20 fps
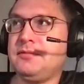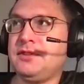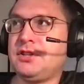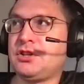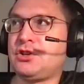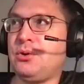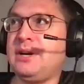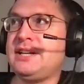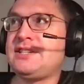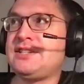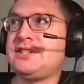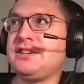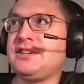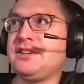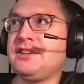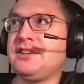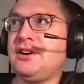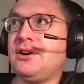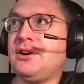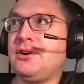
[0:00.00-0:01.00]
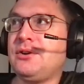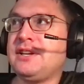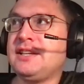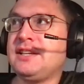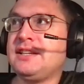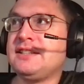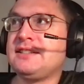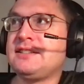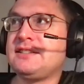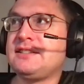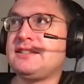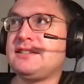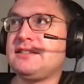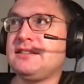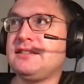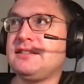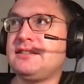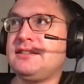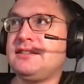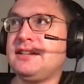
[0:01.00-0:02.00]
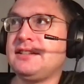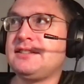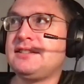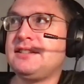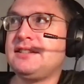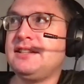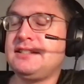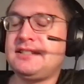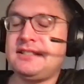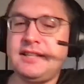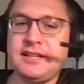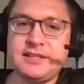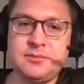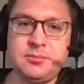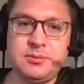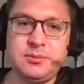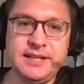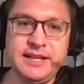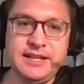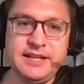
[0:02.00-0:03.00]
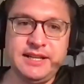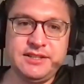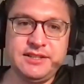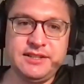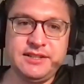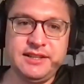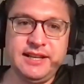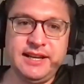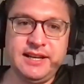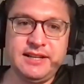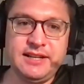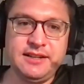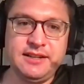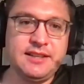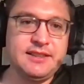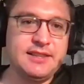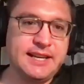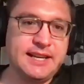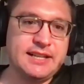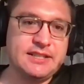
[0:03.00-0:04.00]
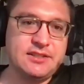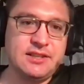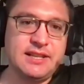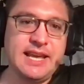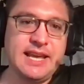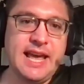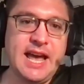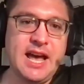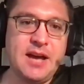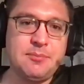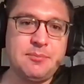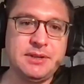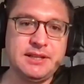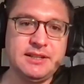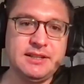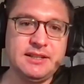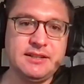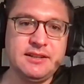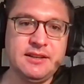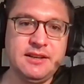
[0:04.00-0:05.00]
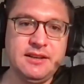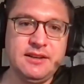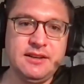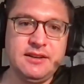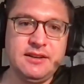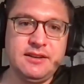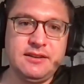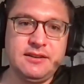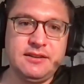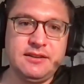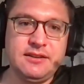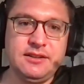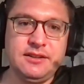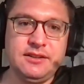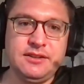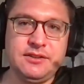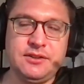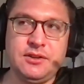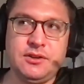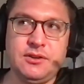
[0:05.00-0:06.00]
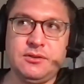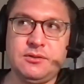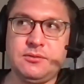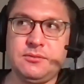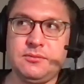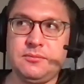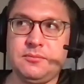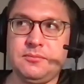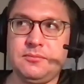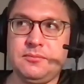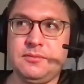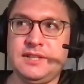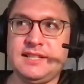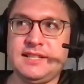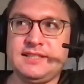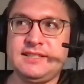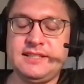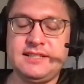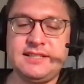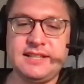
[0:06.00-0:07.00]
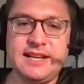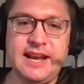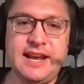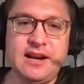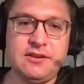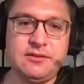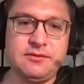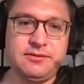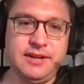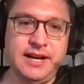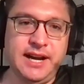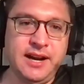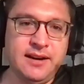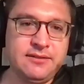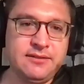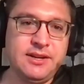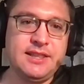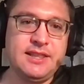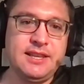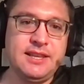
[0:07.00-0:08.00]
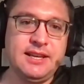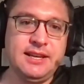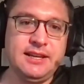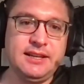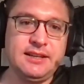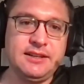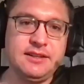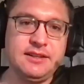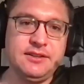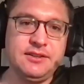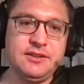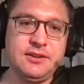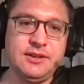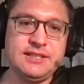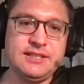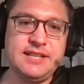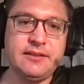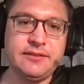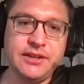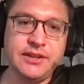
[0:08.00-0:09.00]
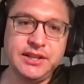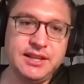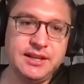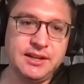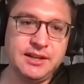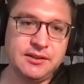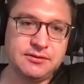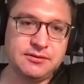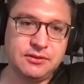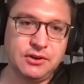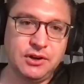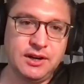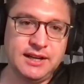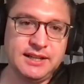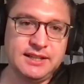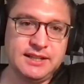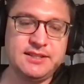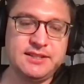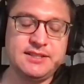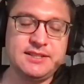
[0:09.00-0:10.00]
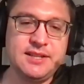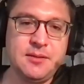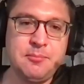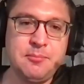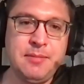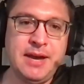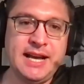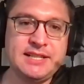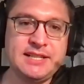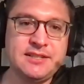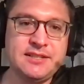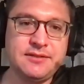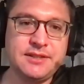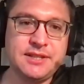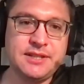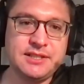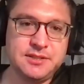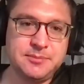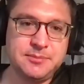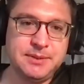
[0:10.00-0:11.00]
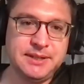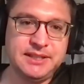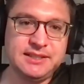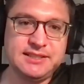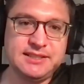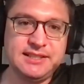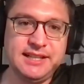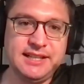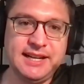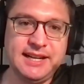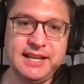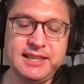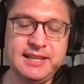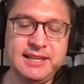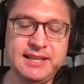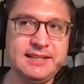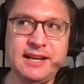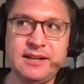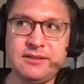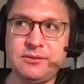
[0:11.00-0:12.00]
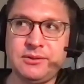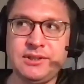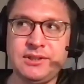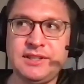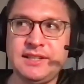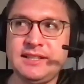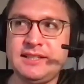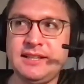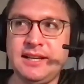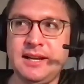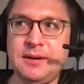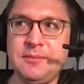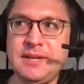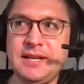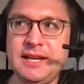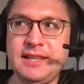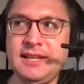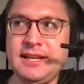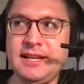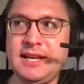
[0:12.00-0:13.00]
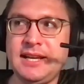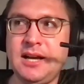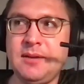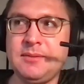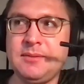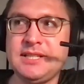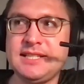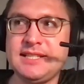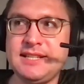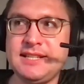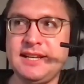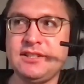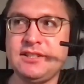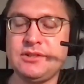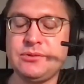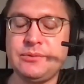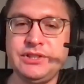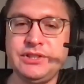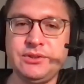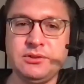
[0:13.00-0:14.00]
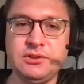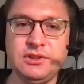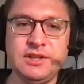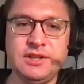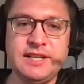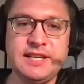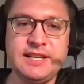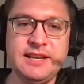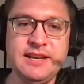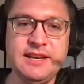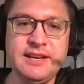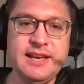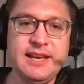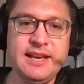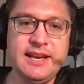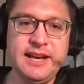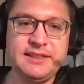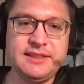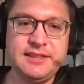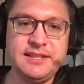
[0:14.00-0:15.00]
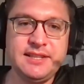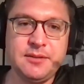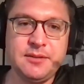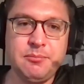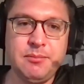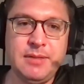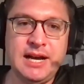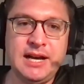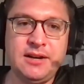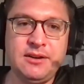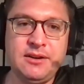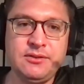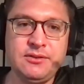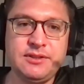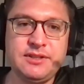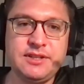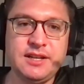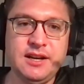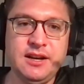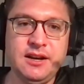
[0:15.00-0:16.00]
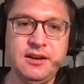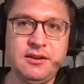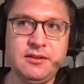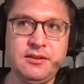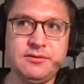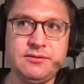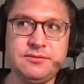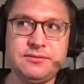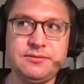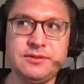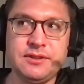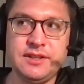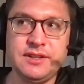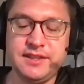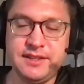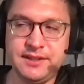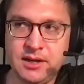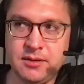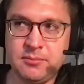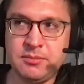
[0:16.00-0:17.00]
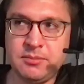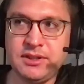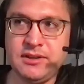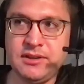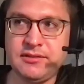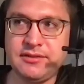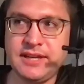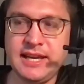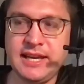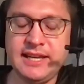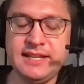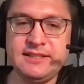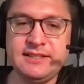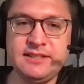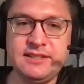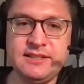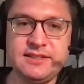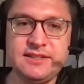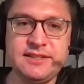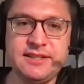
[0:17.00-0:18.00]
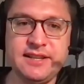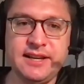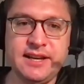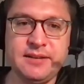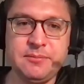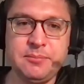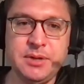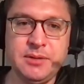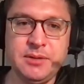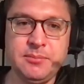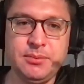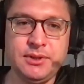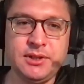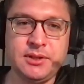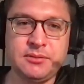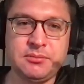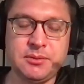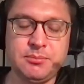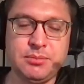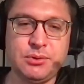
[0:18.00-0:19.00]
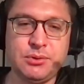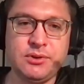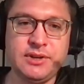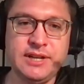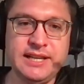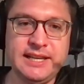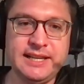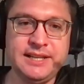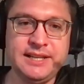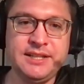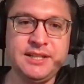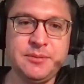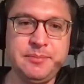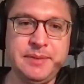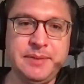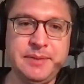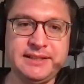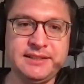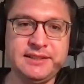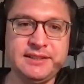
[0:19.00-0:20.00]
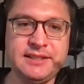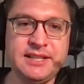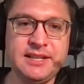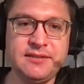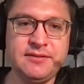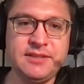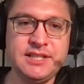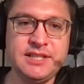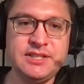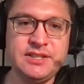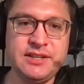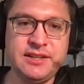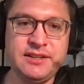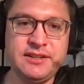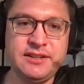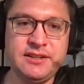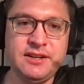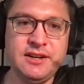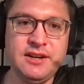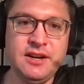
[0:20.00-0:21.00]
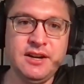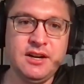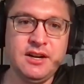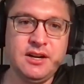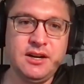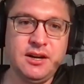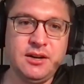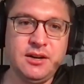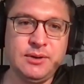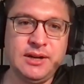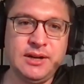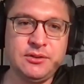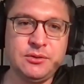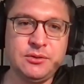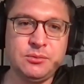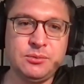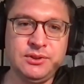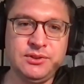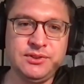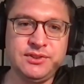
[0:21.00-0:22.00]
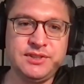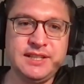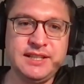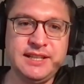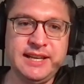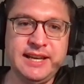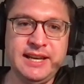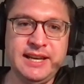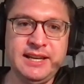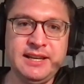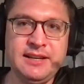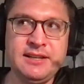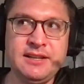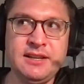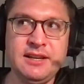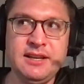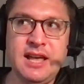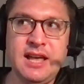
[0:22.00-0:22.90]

the question, though, is, does this explanation that nothing actually happened, you know, does this account for everything? You know, is everything a fraud? Is it some massive conspiracy? And I think that really, I mean, I think common sense, when you look at the amount of the number of cases that people are reporting independently of each other around the world today,